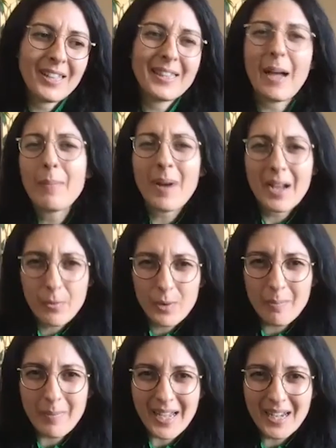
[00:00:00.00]
done by
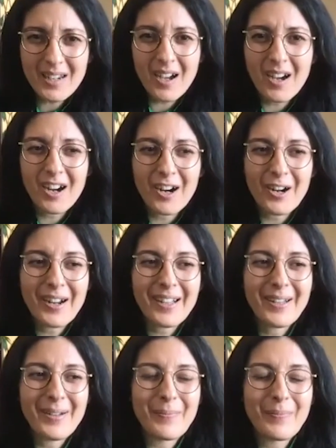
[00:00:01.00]
women are
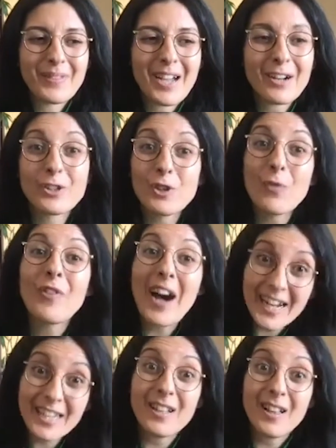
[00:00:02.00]
so
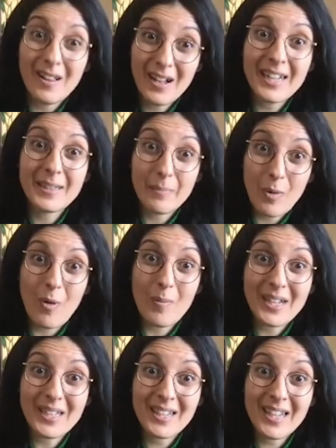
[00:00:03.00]
vital at the
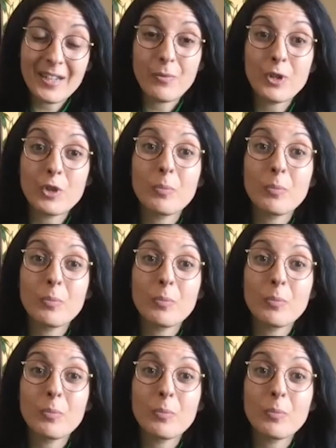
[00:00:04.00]
moment, and we should